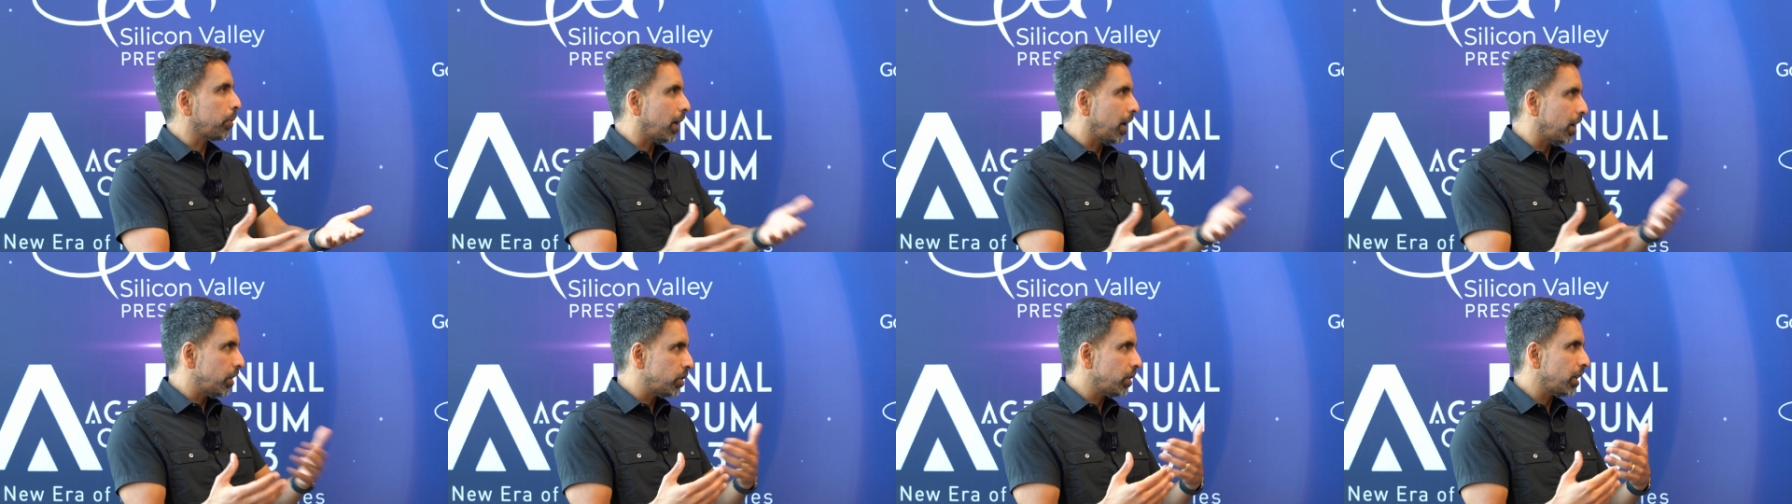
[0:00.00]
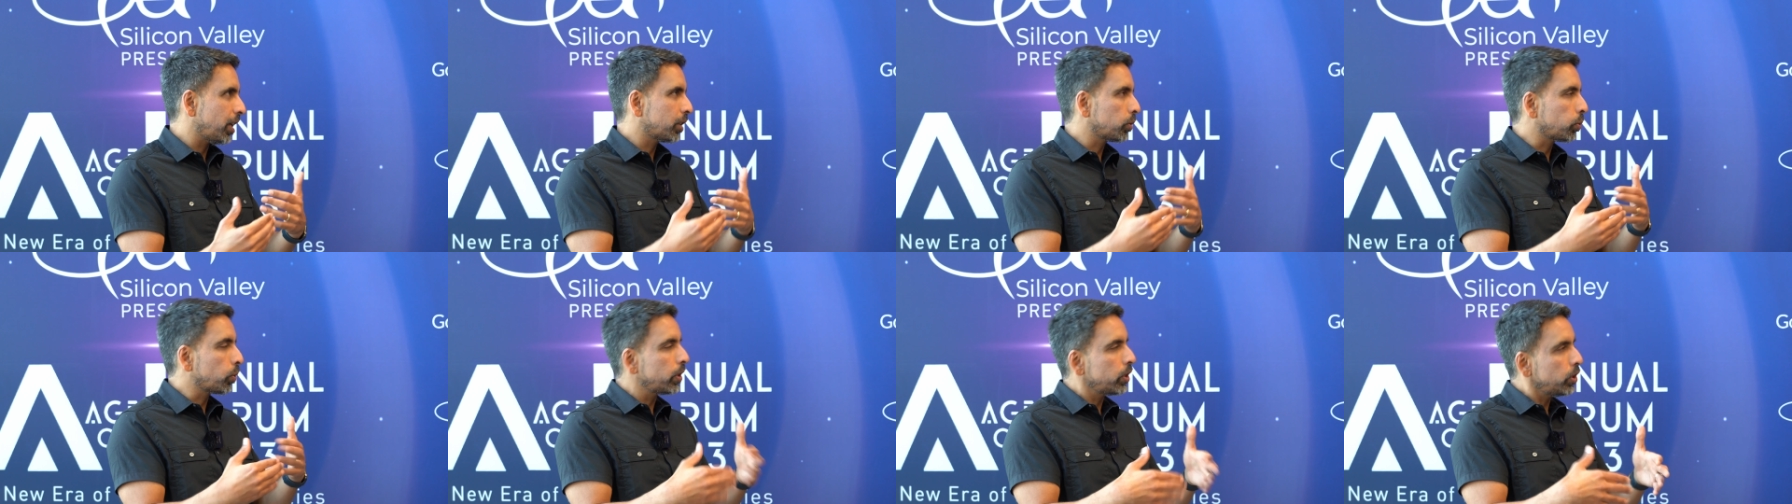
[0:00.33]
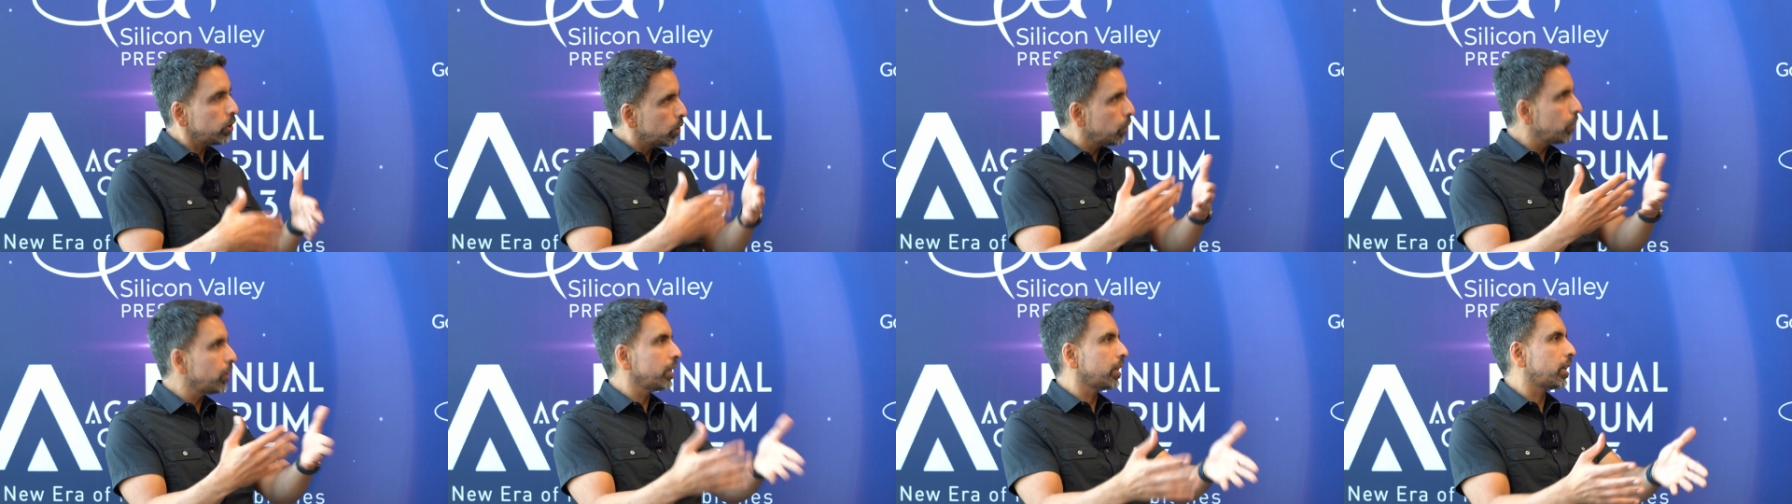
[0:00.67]
projects where
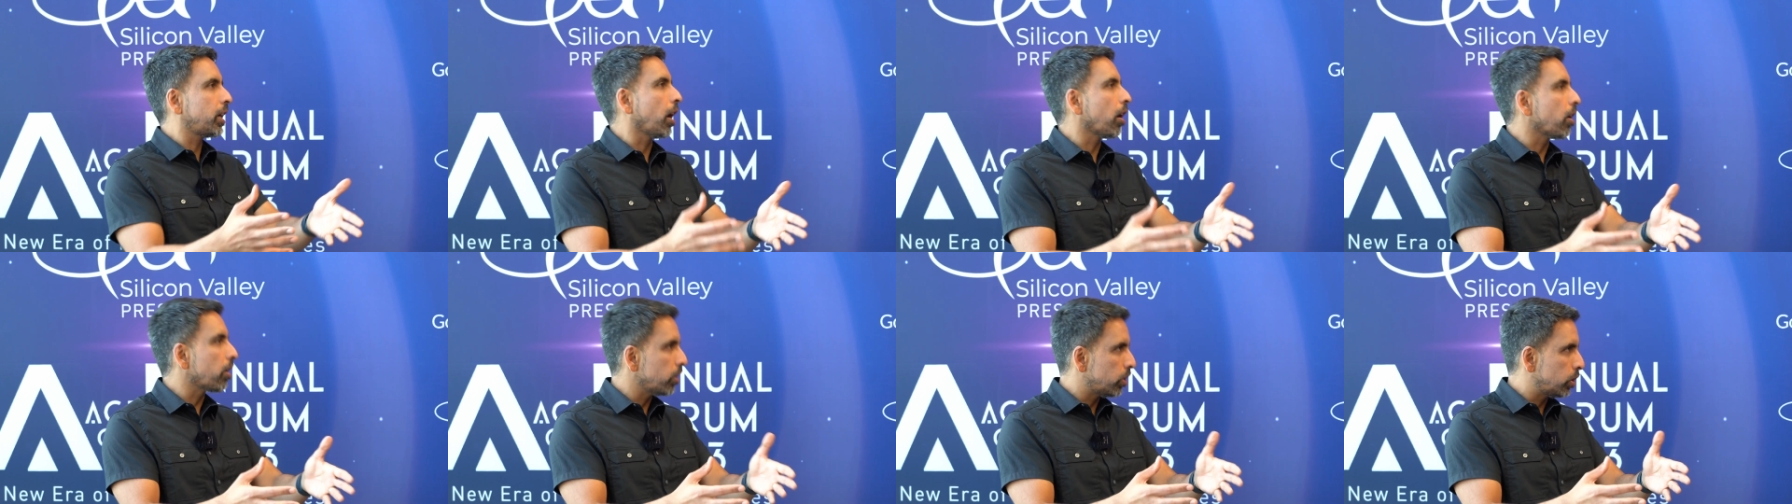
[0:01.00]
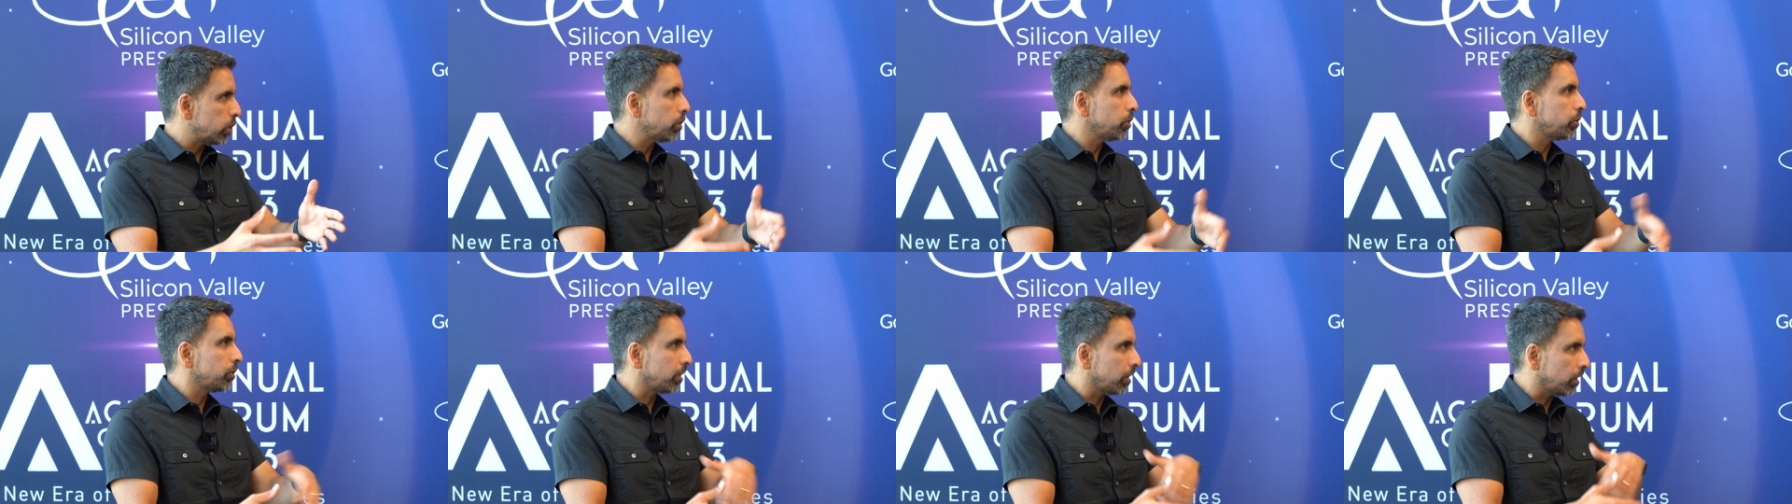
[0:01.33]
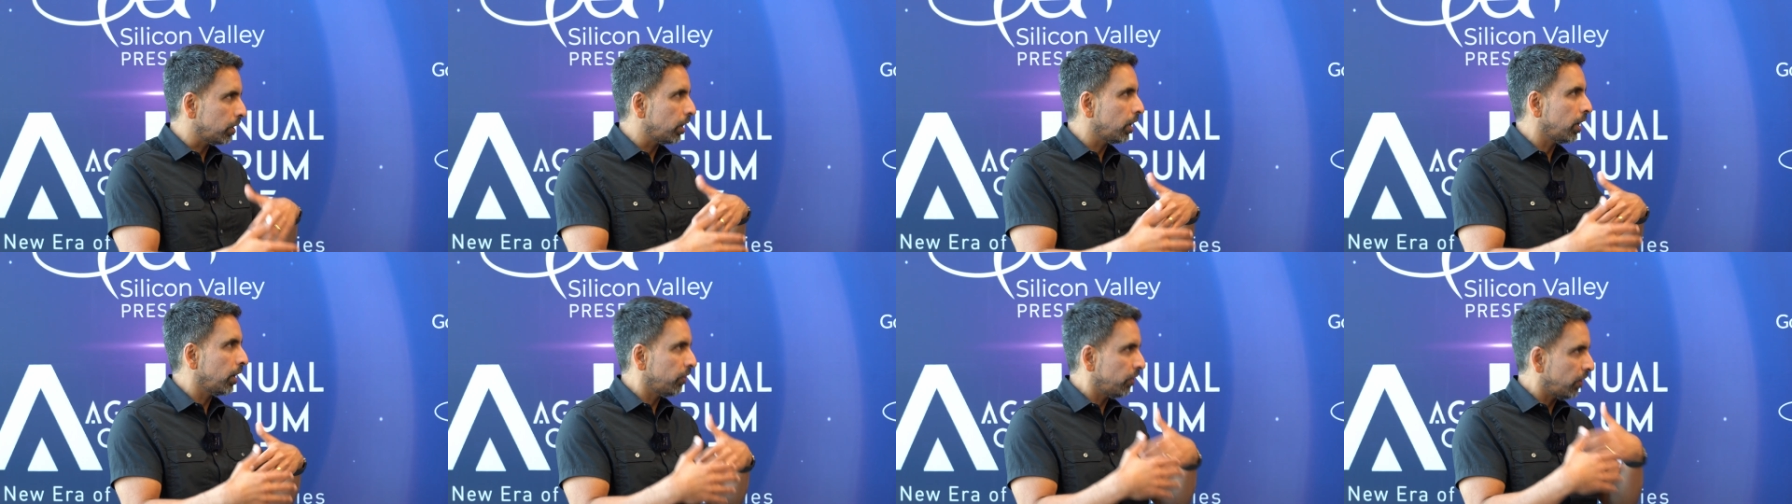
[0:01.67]
you do encourage use
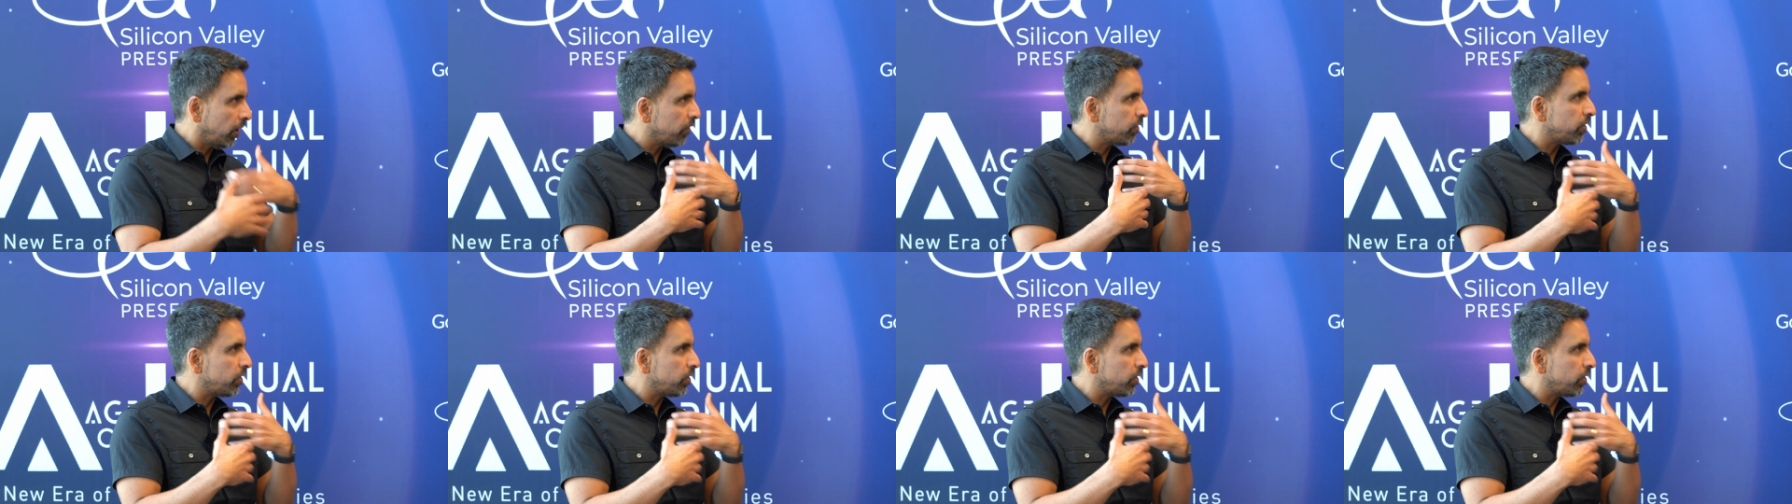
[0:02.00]
of,